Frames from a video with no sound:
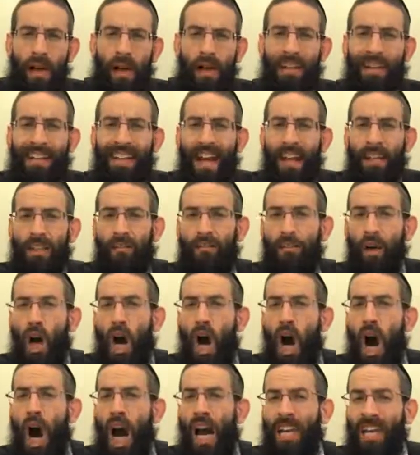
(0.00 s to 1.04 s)
account of
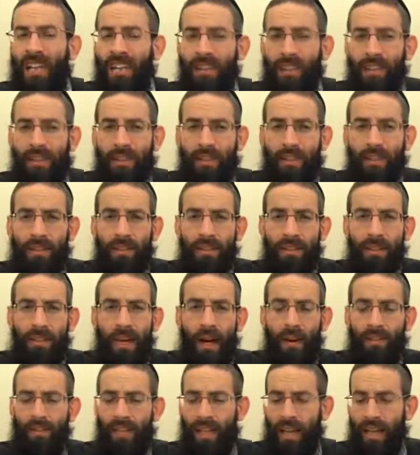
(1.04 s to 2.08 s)
idling
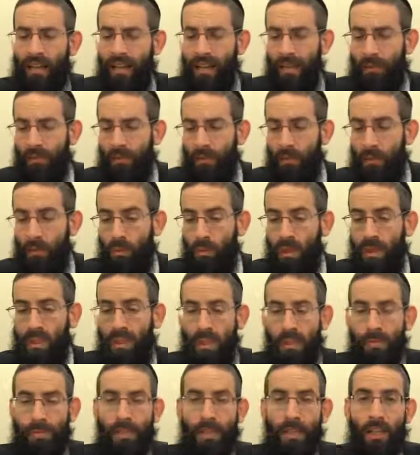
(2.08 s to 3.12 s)
of the anim. What does
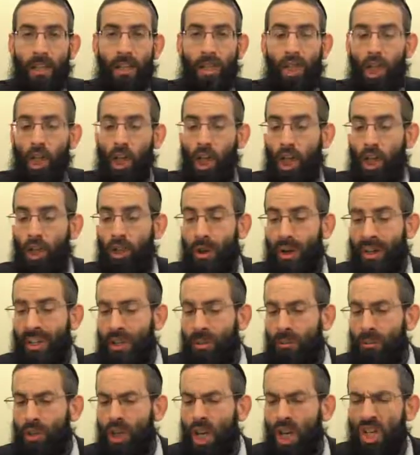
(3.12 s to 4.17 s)
this mean? The
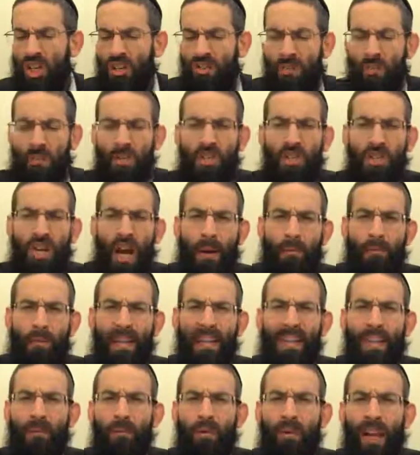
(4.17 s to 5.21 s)

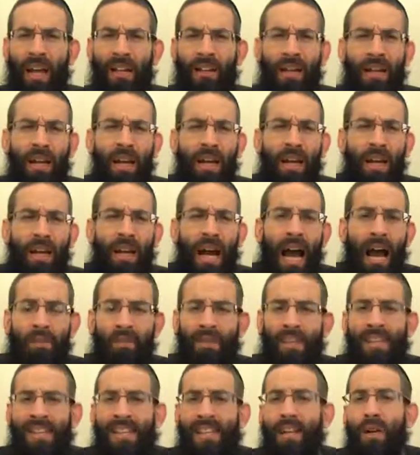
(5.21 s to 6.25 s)
anim will not have
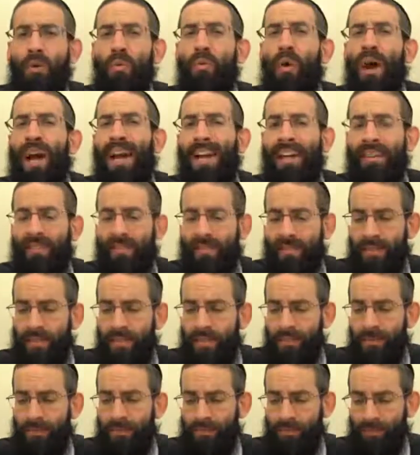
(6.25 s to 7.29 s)
to sit and wait
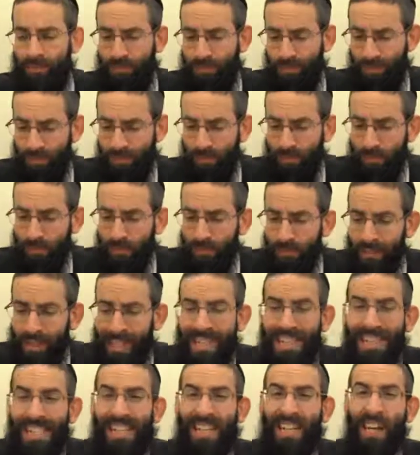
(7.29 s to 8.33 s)

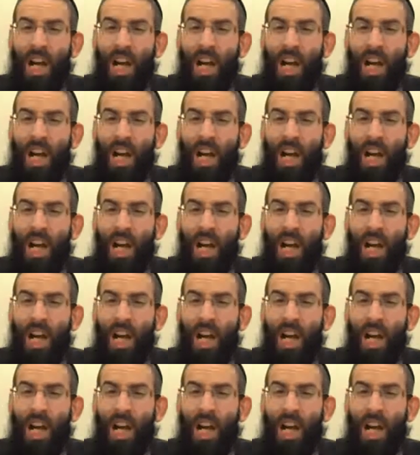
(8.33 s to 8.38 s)
and sit